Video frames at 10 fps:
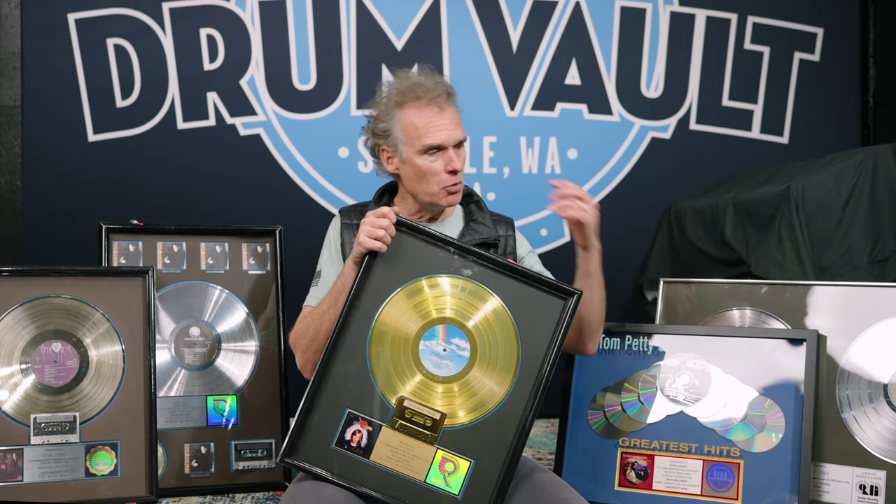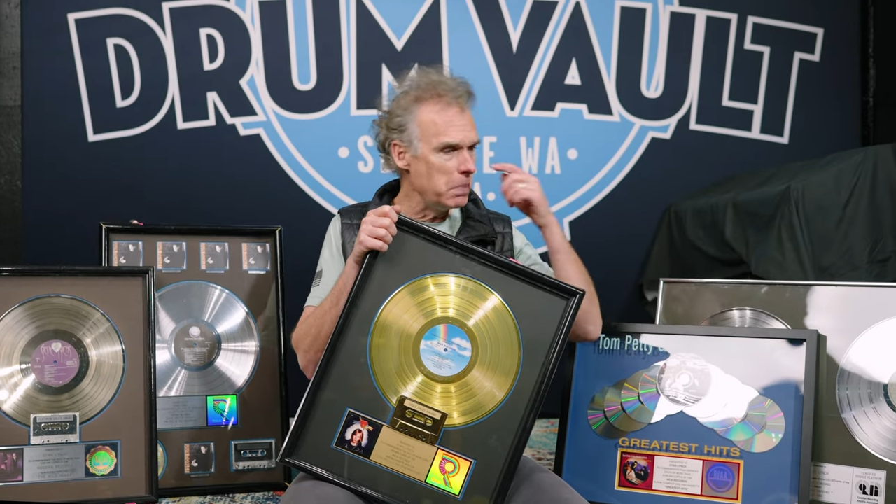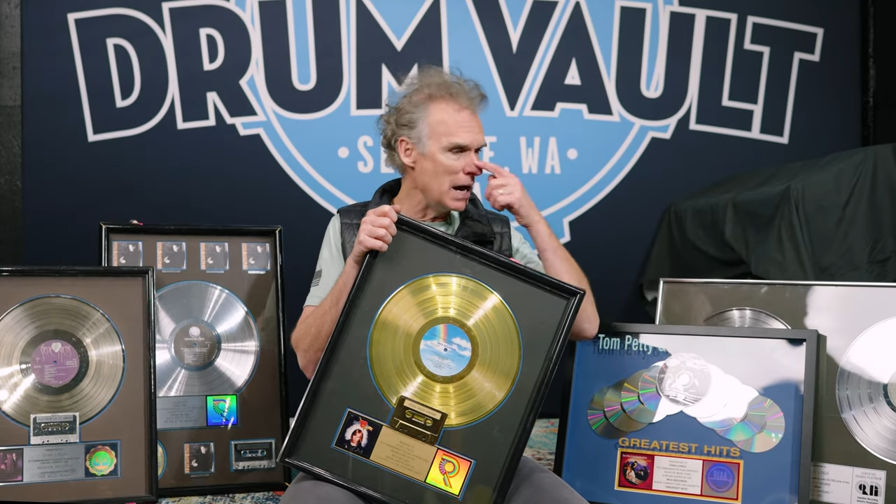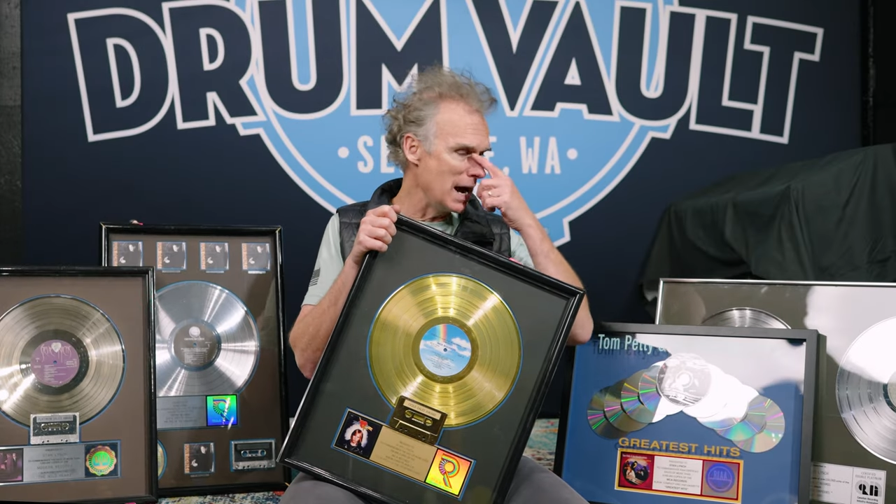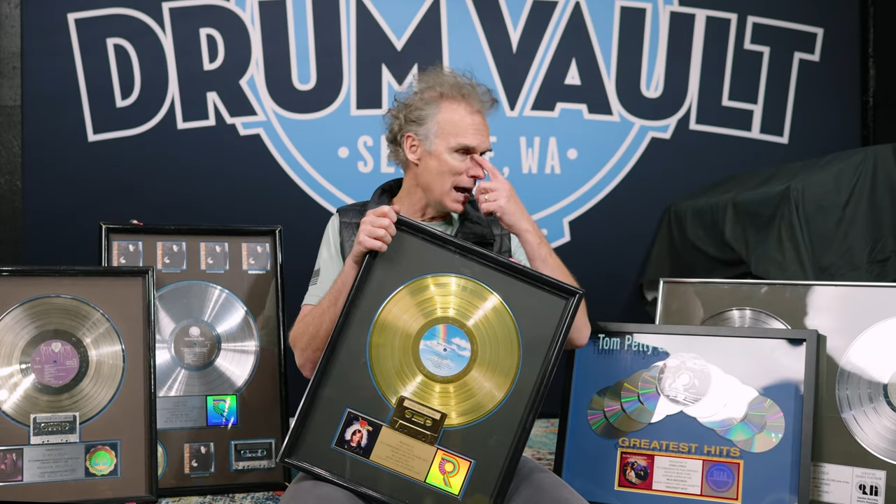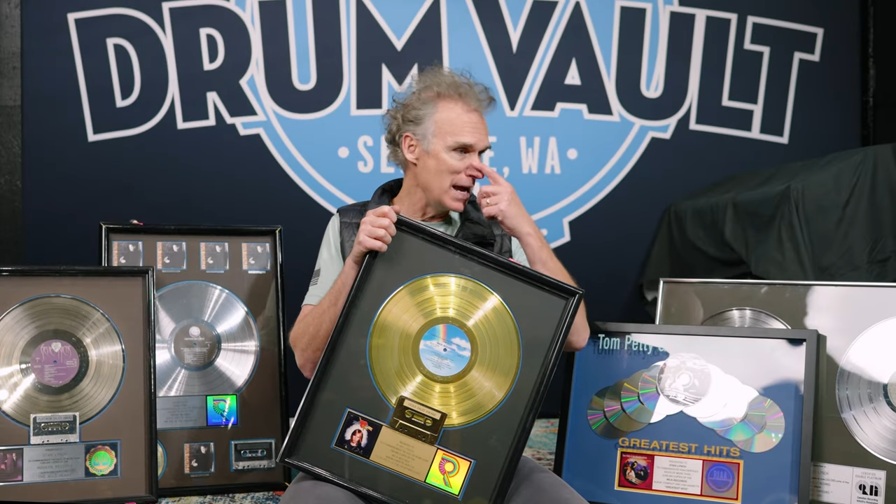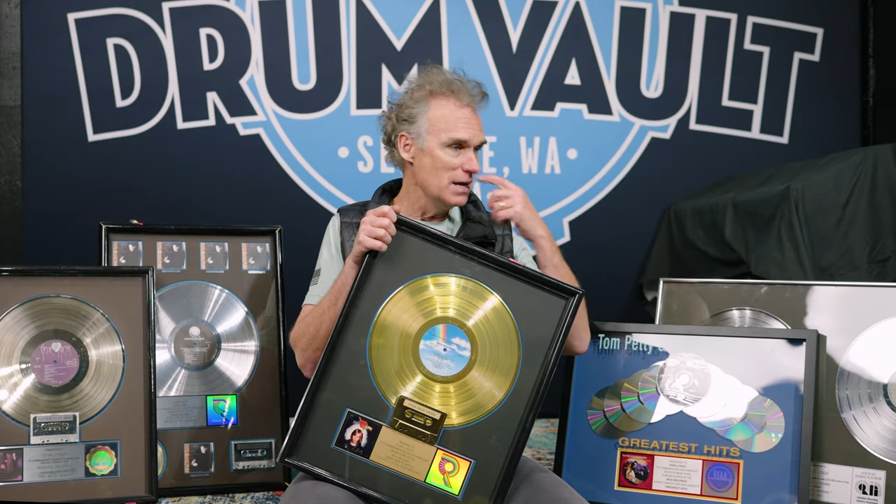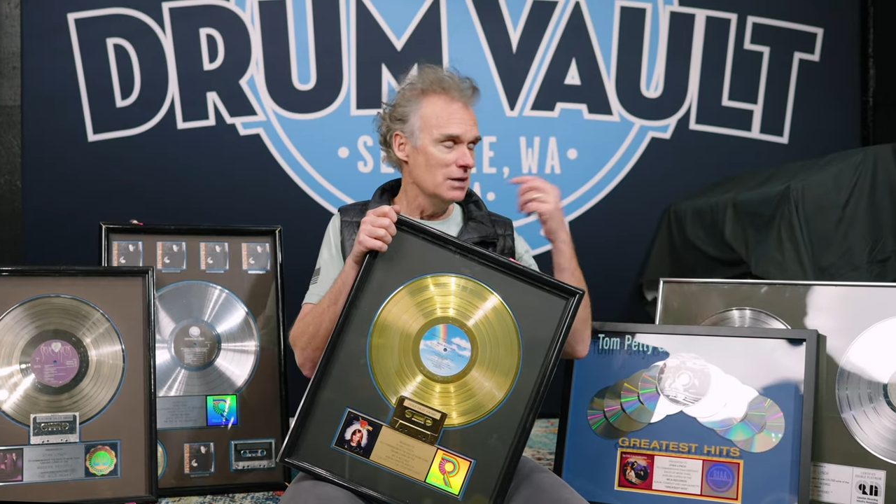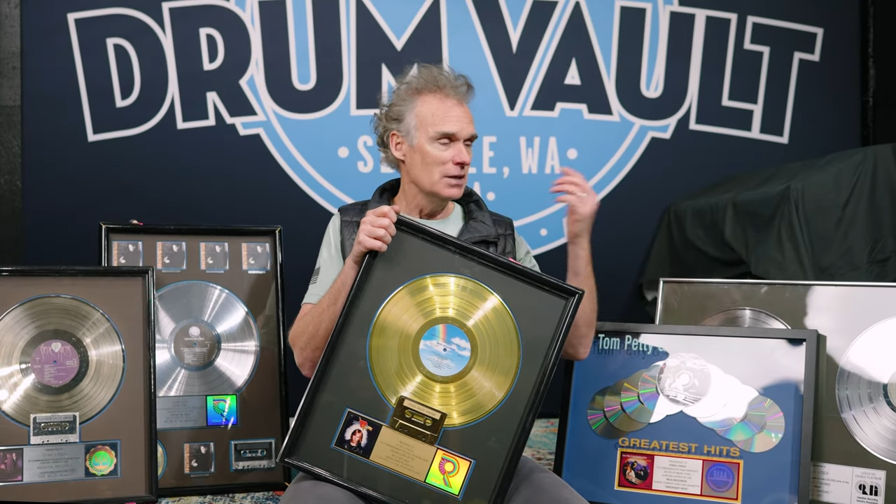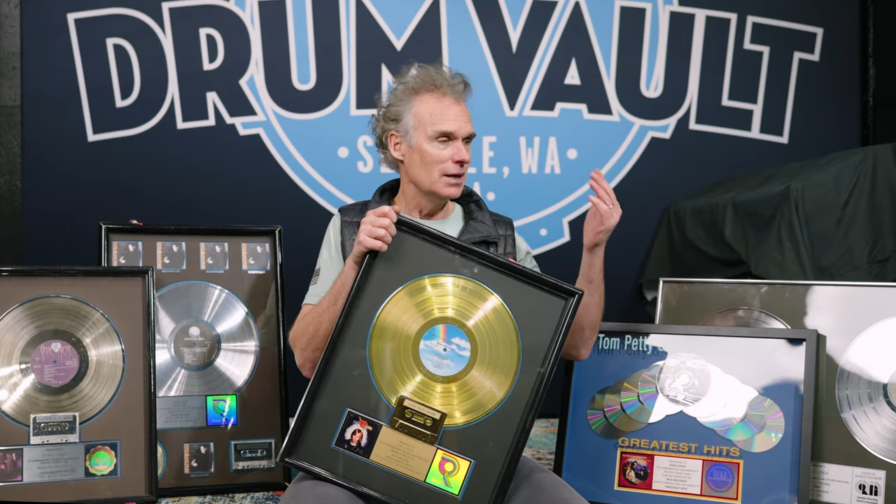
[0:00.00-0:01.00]
by,
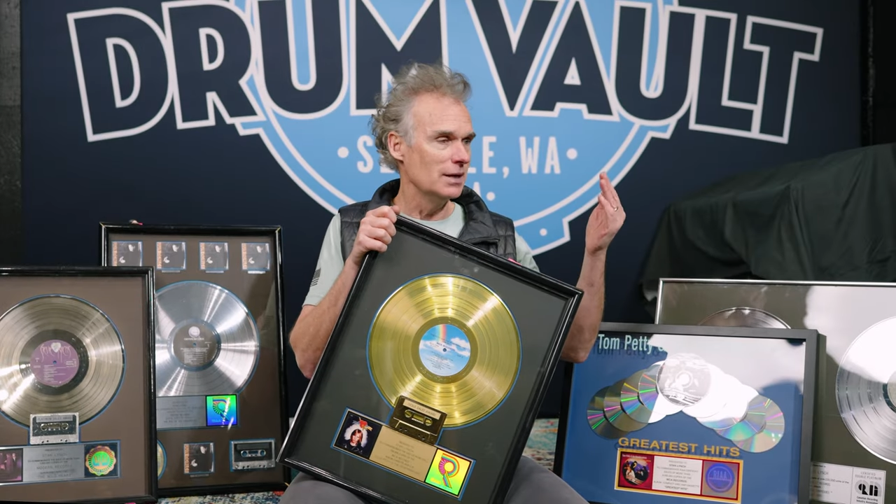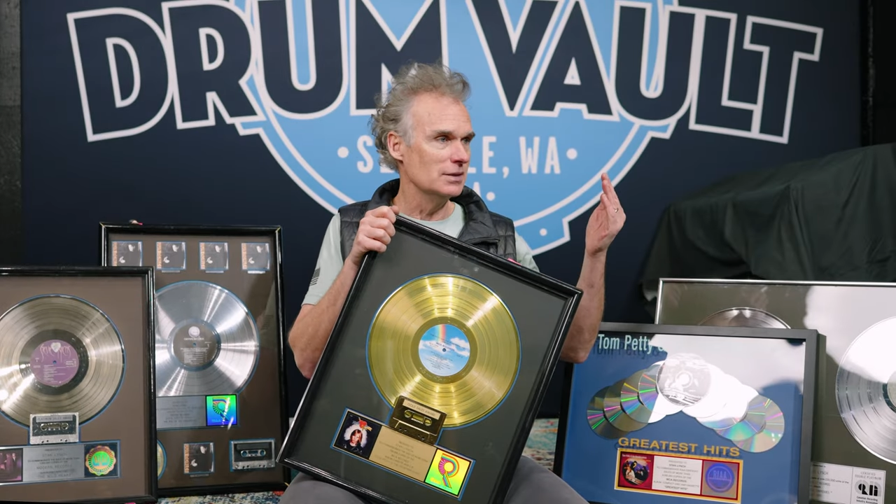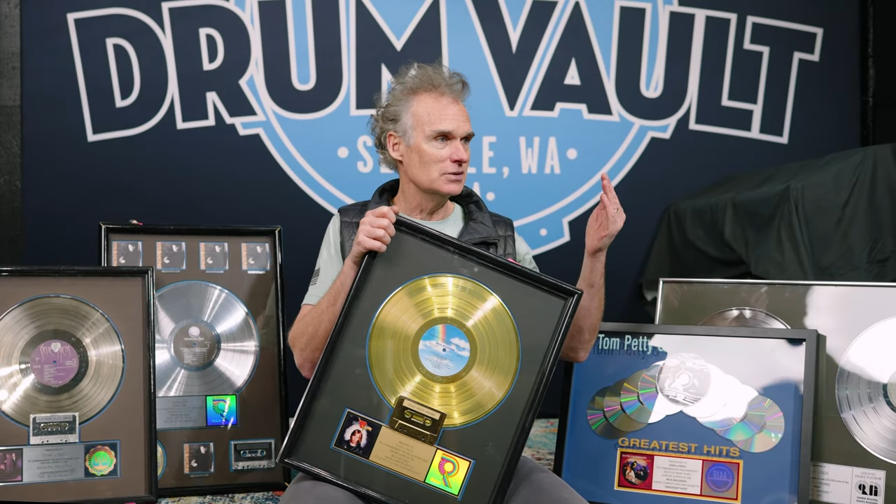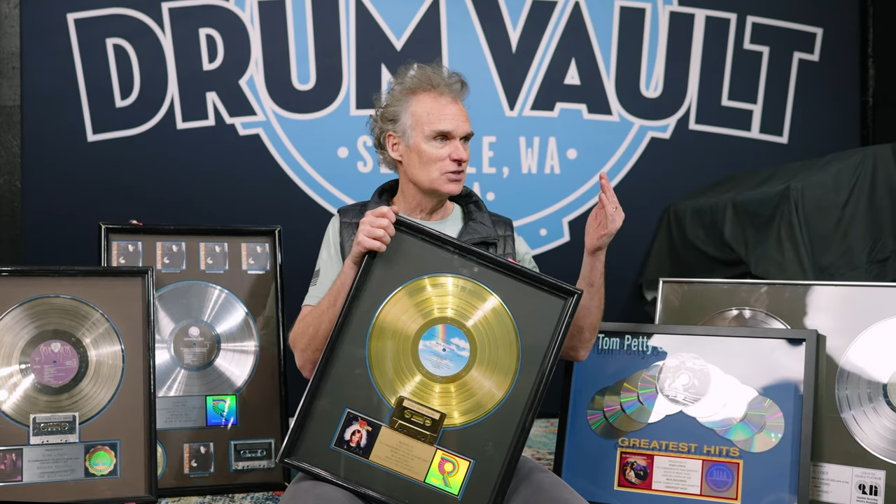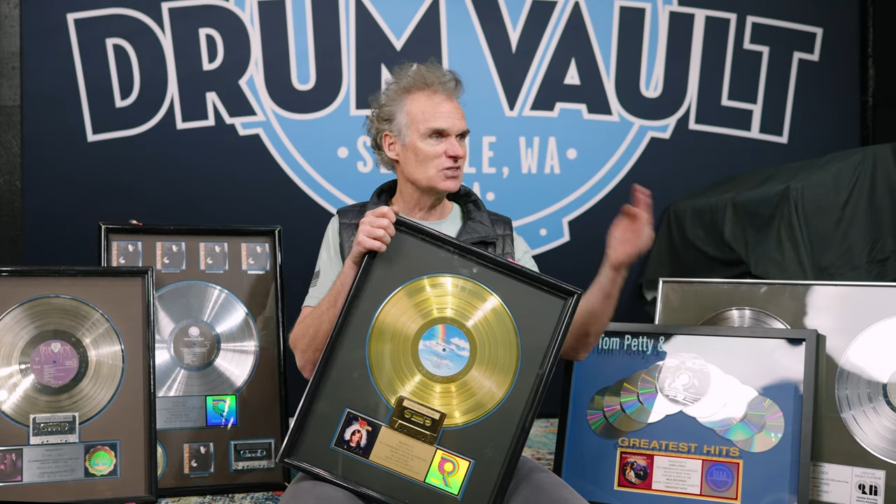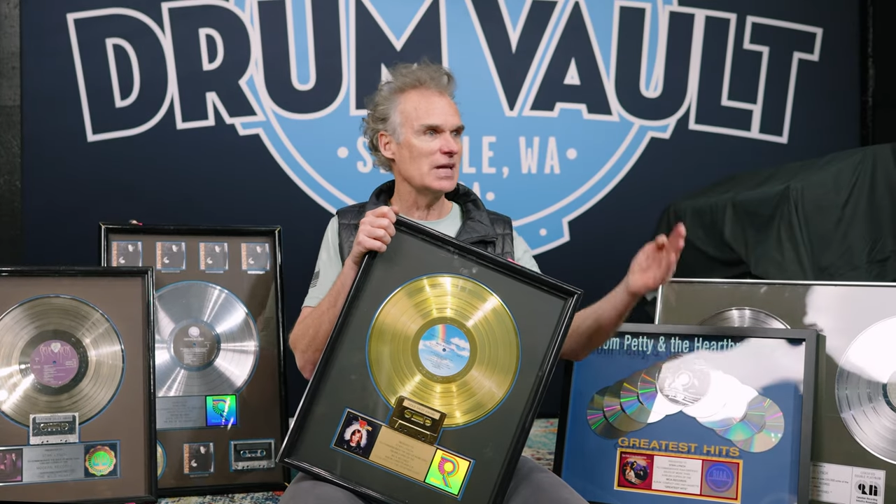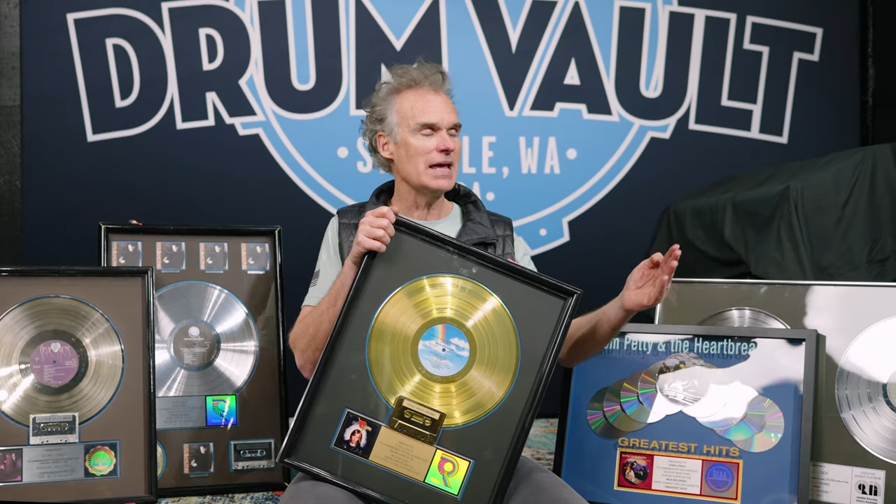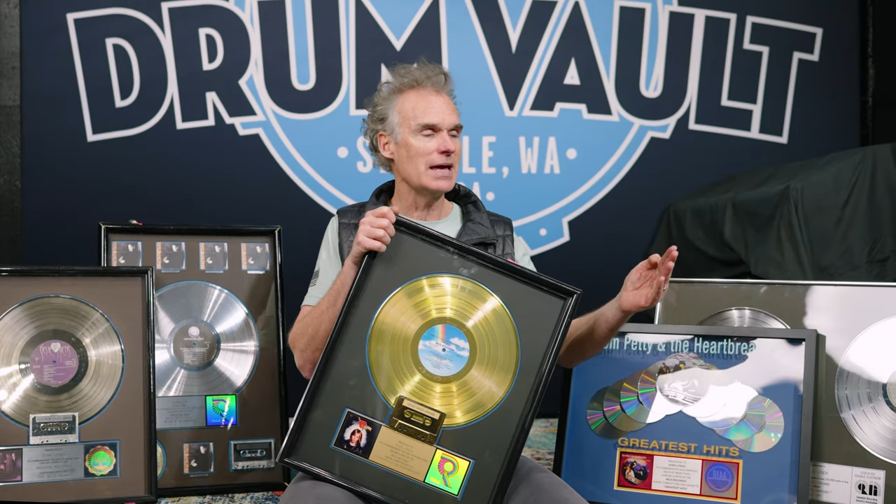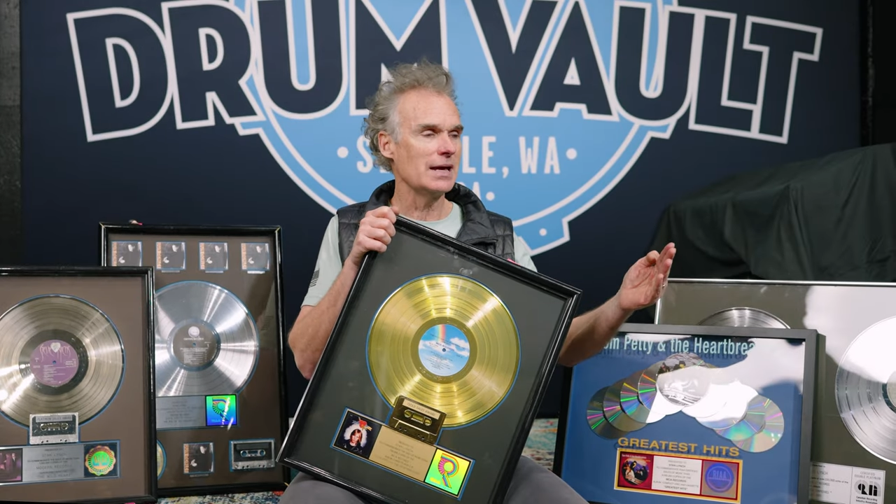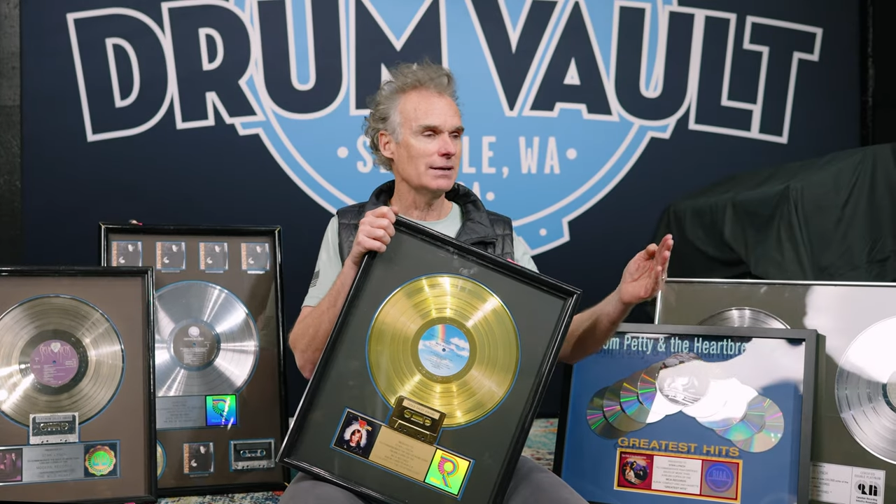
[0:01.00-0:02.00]

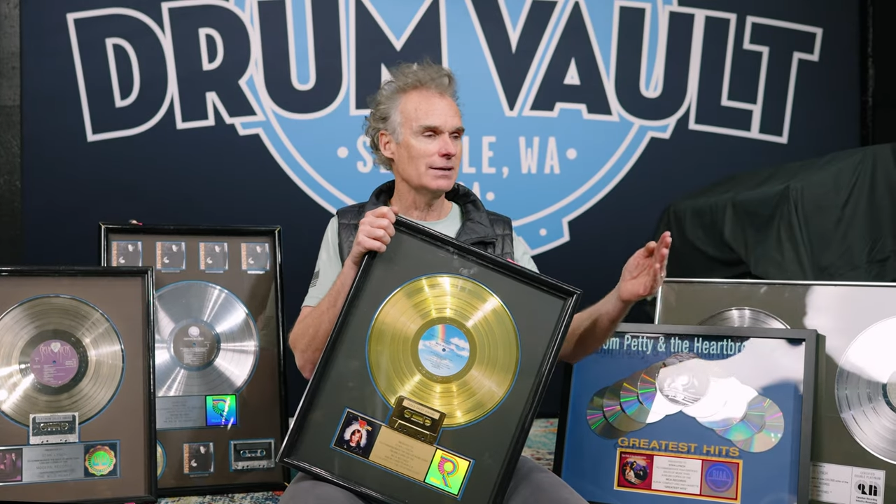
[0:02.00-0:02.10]
Stan